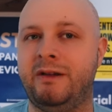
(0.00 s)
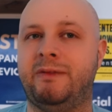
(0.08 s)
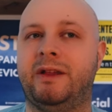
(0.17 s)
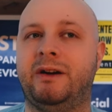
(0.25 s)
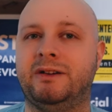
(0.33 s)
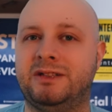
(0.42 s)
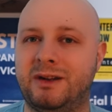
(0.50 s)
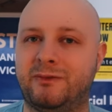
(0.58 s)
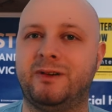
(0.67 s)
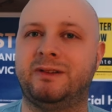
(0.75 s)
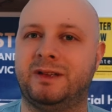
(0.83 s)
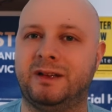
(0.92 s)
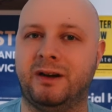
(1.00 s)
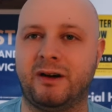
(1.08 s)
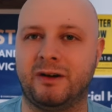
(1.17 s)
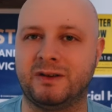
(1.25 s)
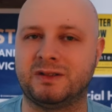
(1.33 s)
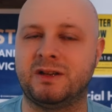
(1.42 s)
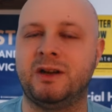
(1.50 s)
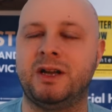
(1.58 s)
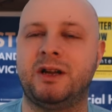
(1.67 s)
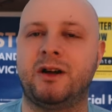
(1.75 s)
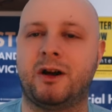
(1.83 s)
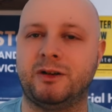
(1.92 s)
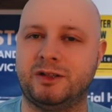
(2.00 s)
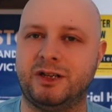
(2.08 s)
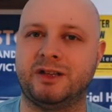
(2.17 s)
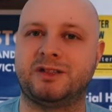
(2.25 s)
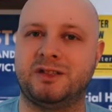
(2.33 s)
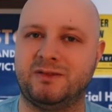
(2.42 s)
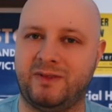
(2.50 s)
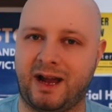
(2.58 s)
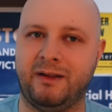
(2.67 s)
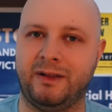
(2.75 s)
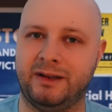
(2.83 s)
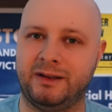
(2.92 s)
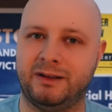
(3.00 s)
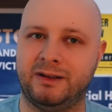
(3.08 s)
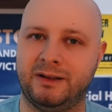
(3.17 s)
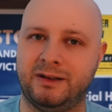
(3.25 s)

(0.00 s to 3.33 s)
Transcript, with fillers: that are different than ours are just as valid.